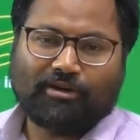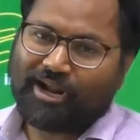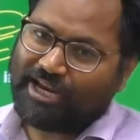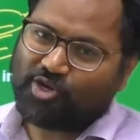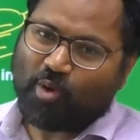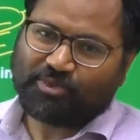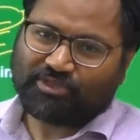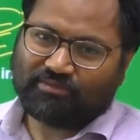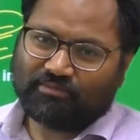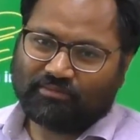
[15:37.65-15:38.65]
right
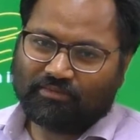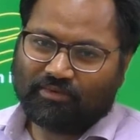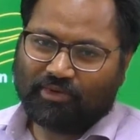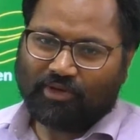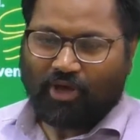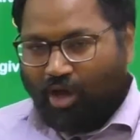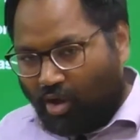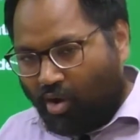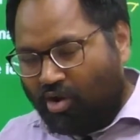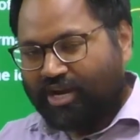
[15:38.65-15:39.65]
option.
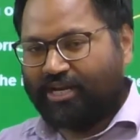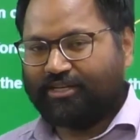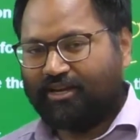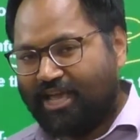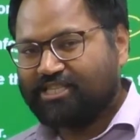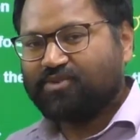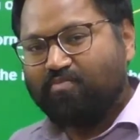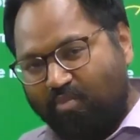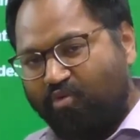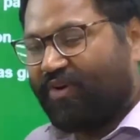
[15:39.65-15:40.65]
All right, let's
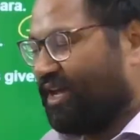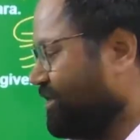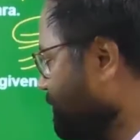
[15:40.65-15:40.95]
move ahead.